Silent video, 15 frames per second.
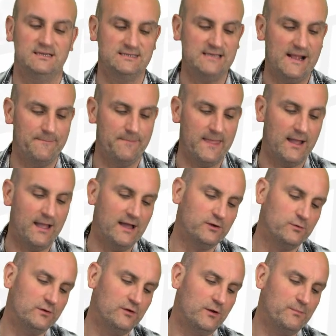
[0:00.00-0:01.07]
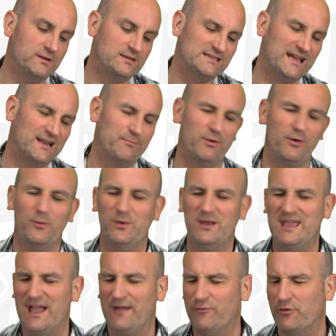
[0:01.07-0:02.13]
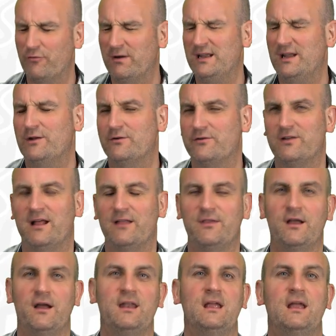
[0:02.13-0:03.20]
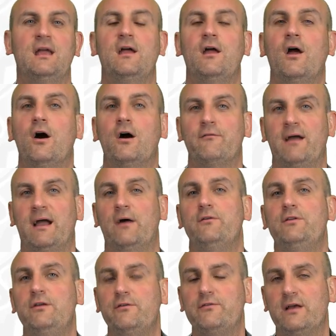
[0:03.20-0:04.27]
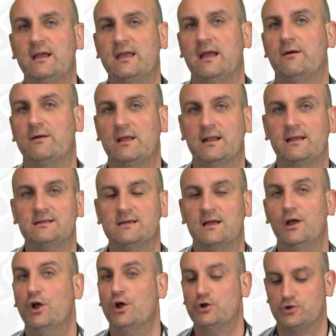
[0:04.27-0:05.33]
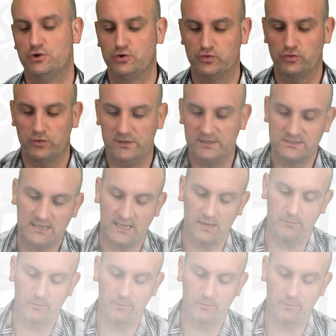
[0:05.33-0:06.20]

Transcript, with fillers: exam. Now, how to interpret a scatter plot. We have already looked at the idea of how to use our calculator to draw a scatter